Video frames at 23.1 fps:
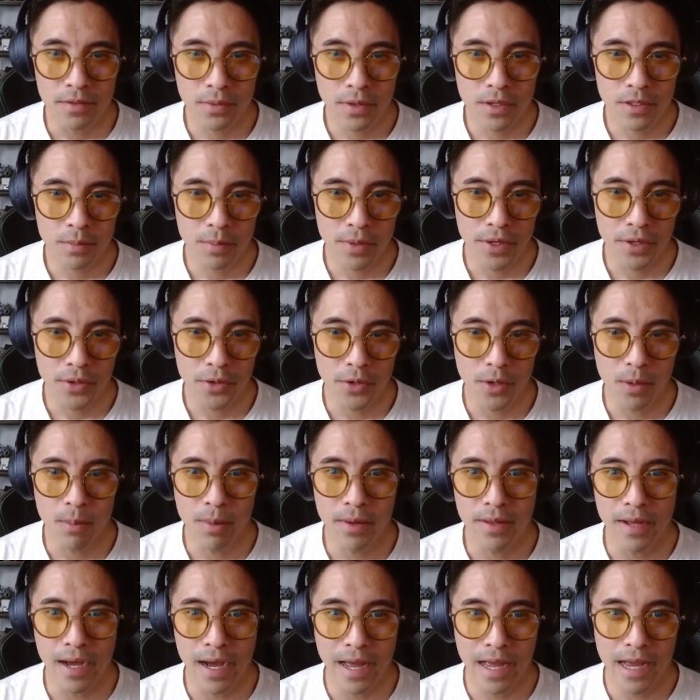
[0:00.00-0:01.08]
pretty cool,
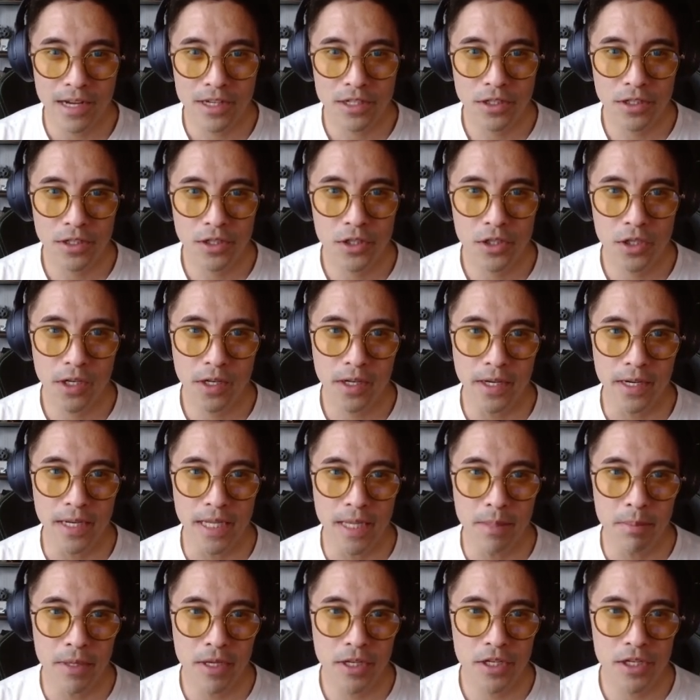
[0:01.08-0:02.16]
but I actually took an
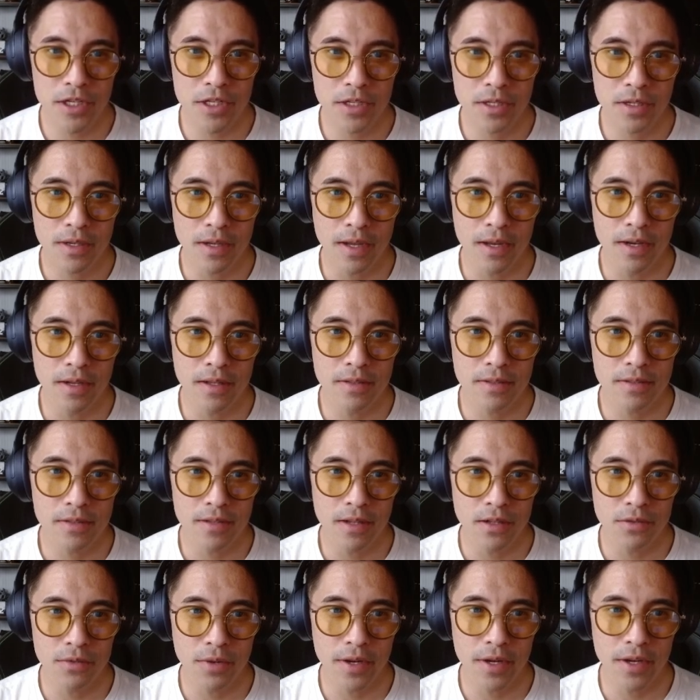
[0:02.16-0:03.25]
image, and it
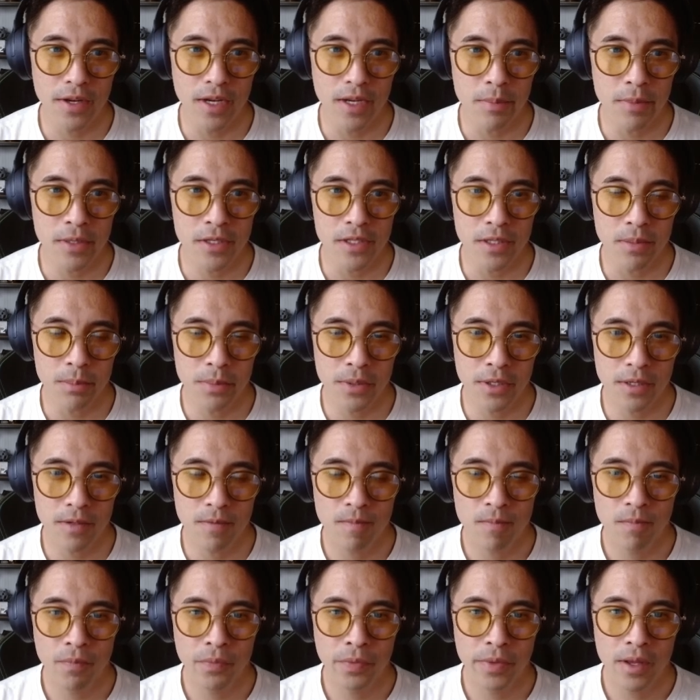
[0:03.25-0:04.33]
says right here, image input.
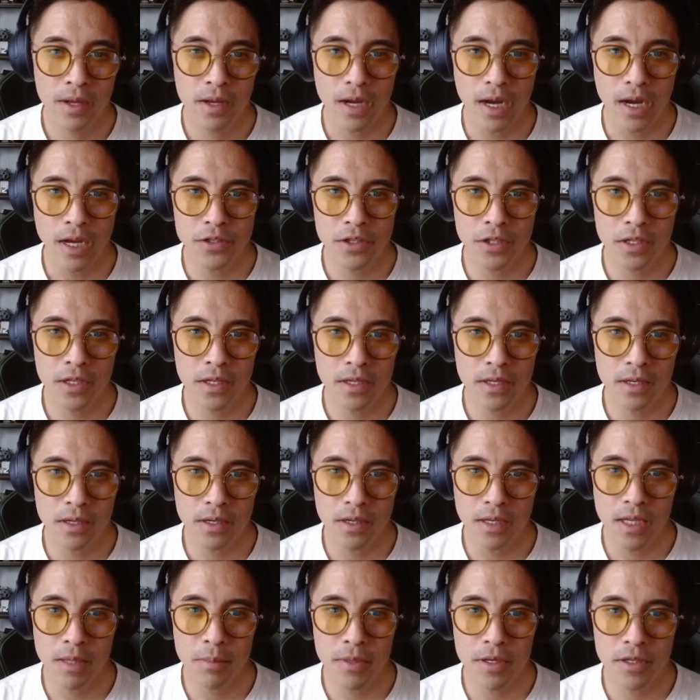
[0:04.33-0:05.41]
I took a
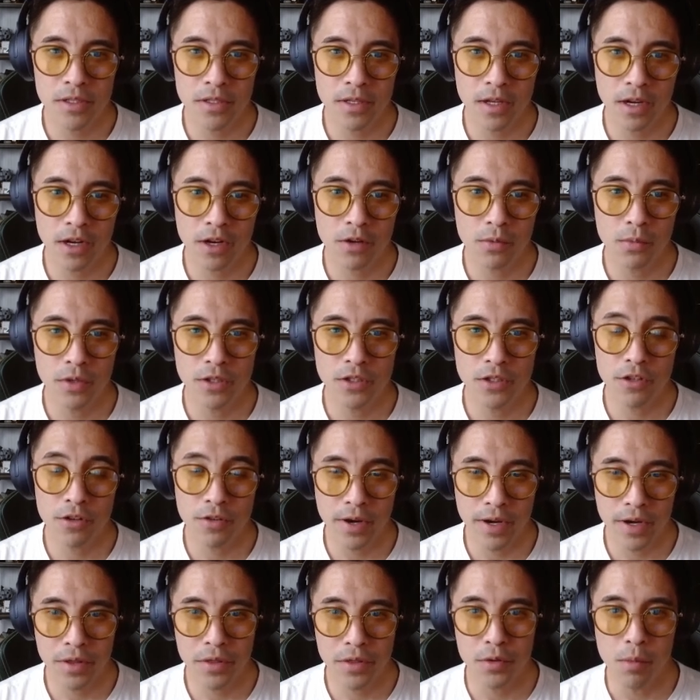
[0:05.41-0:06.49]
image that was
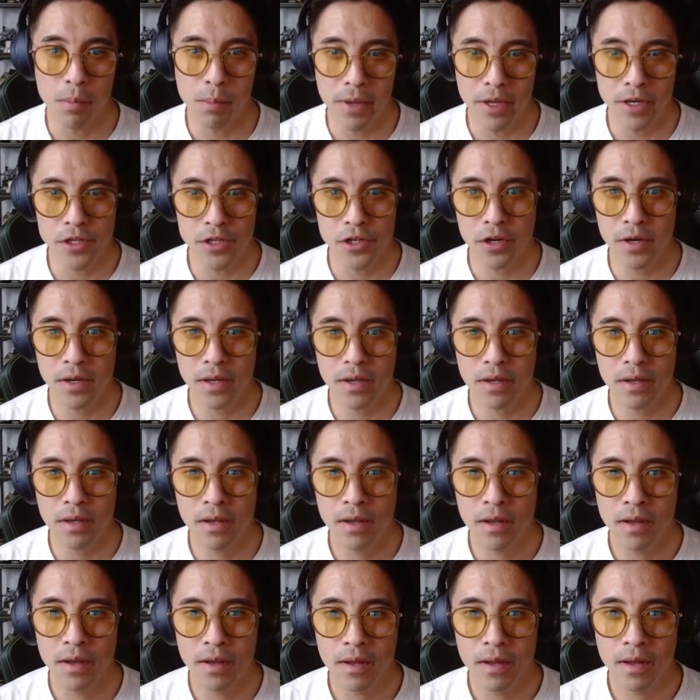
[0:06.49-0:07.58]
created through Midjourney
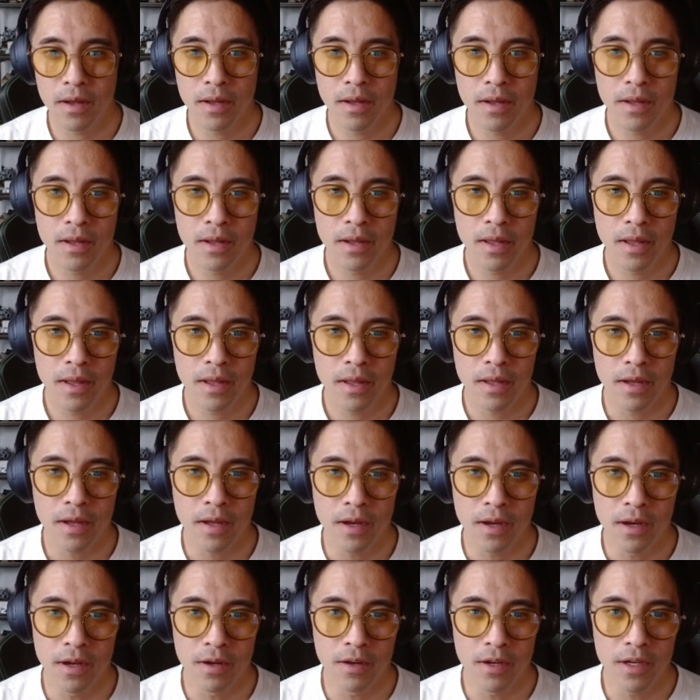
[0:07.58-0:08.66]

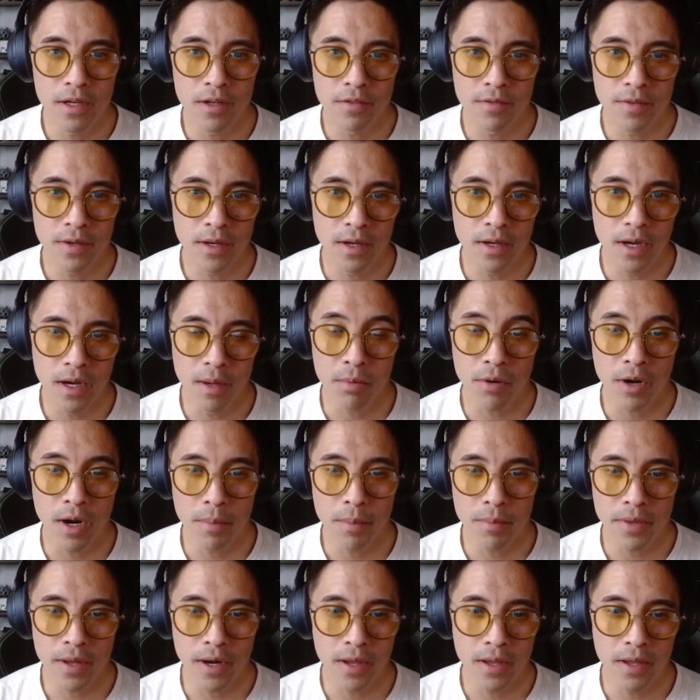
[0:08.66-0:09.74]
of a
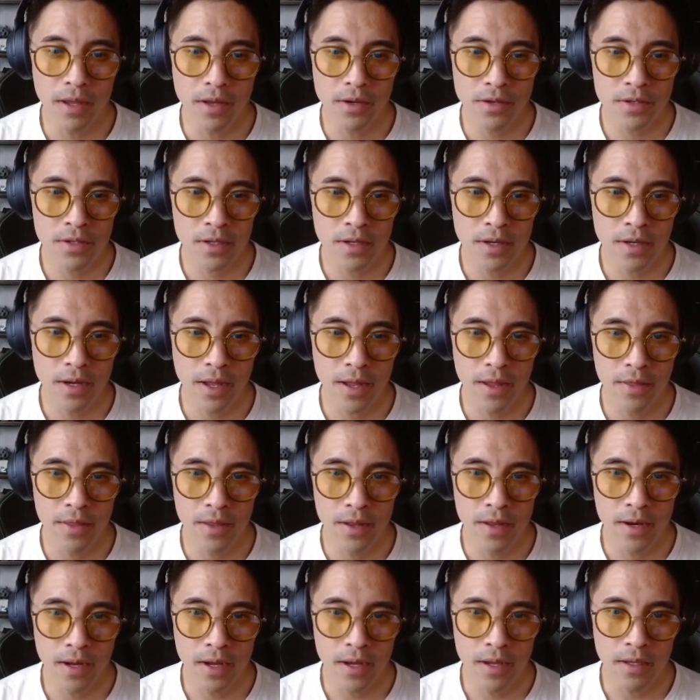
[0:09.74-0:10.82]
prompt that I entered, and
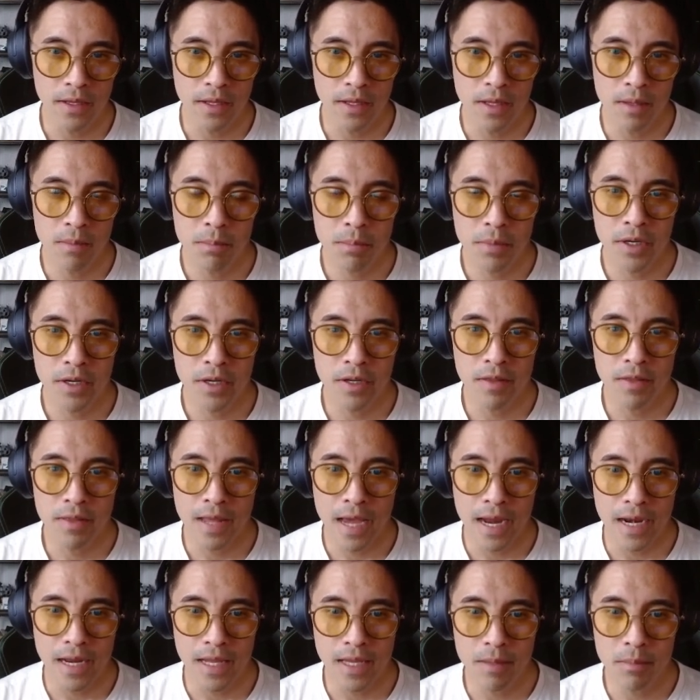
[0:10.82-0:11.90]
then I inputted
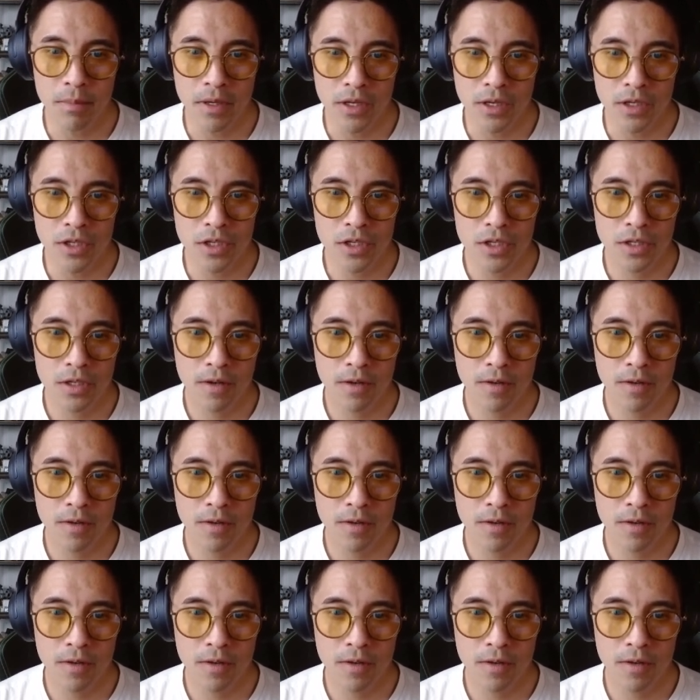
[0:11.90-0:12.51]
that image,